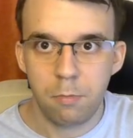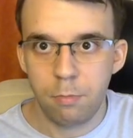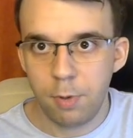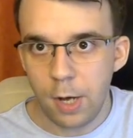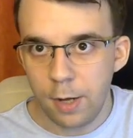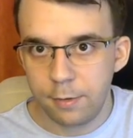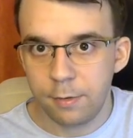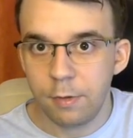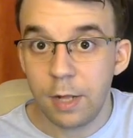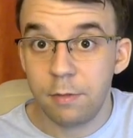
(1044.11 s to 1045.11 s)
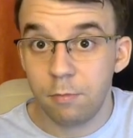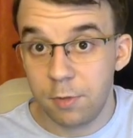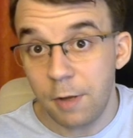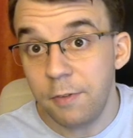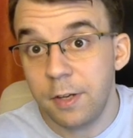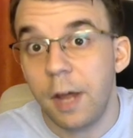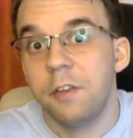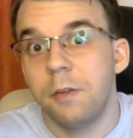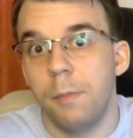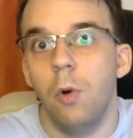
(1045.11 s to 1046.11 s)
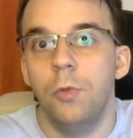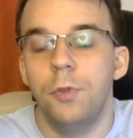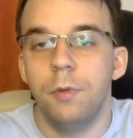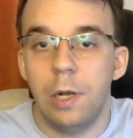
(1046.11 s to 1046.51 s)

But that something nice about